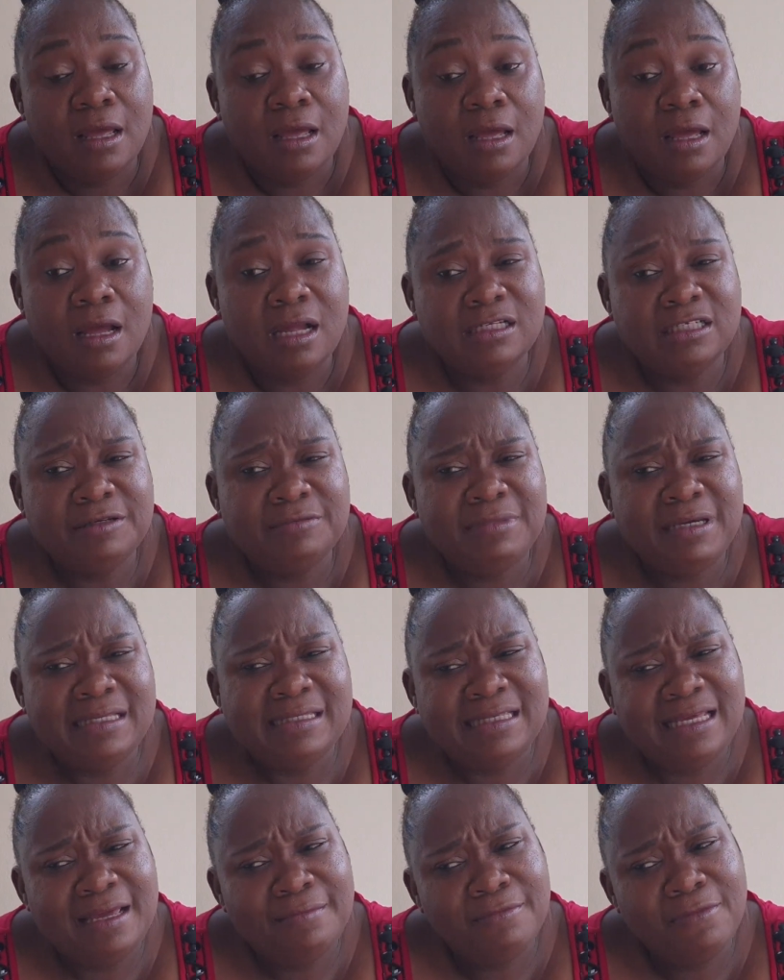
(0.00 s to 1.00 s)
And she may
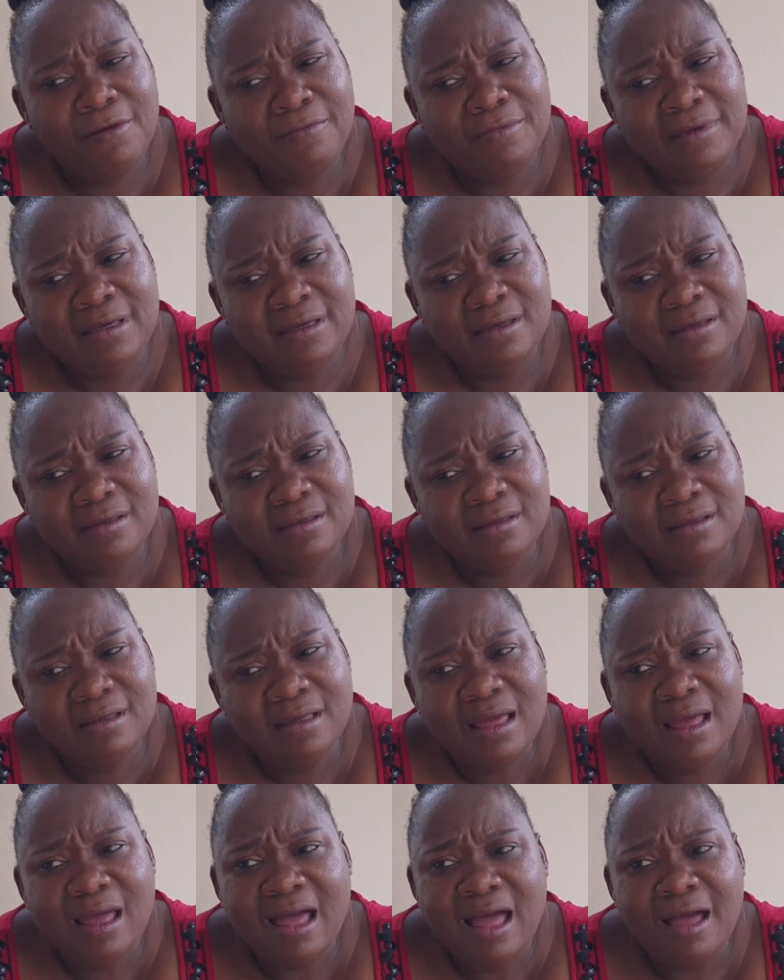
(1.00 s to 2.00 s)
say, Mommy,
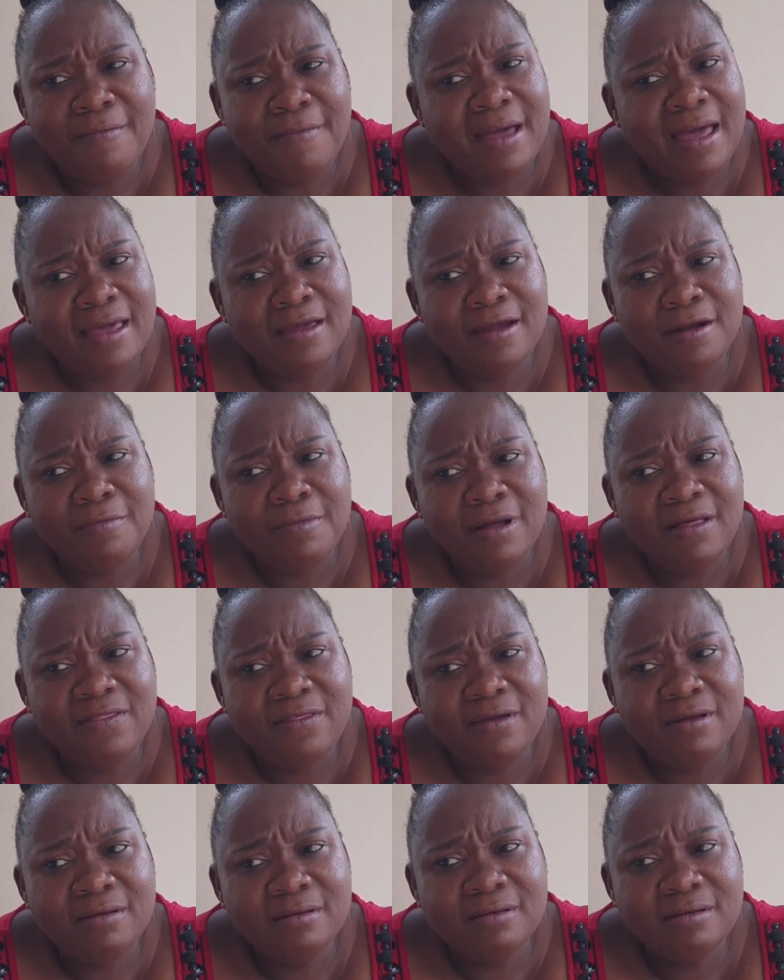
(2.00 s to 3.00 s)
am I your
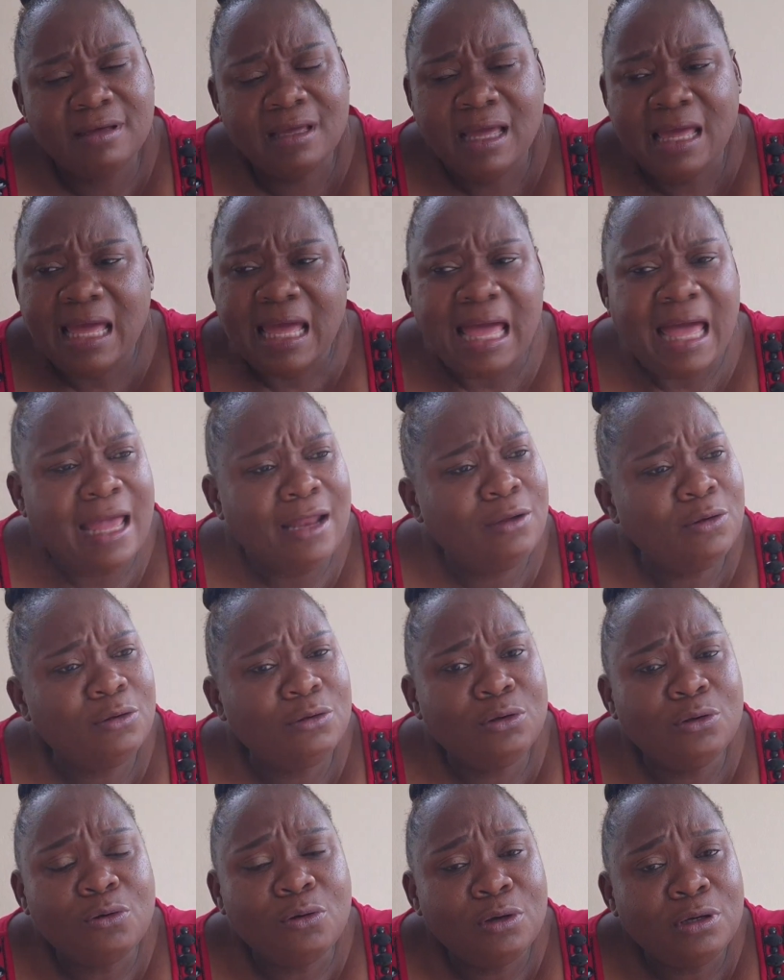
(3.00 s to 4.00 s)
mother? I
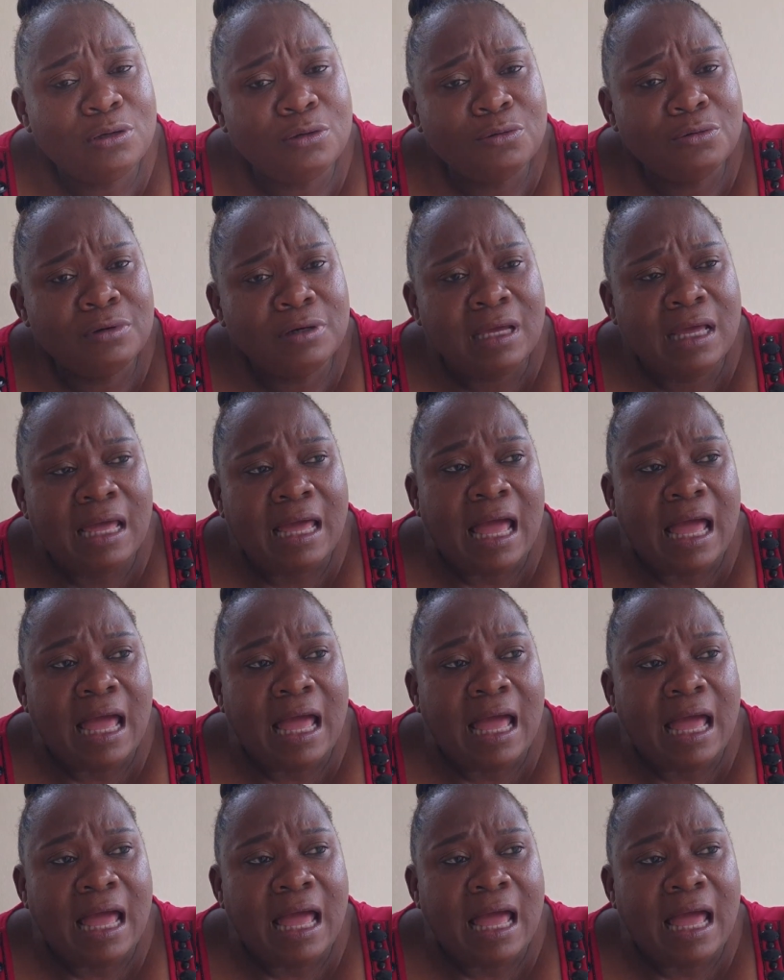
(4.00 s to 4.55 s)
don't know you.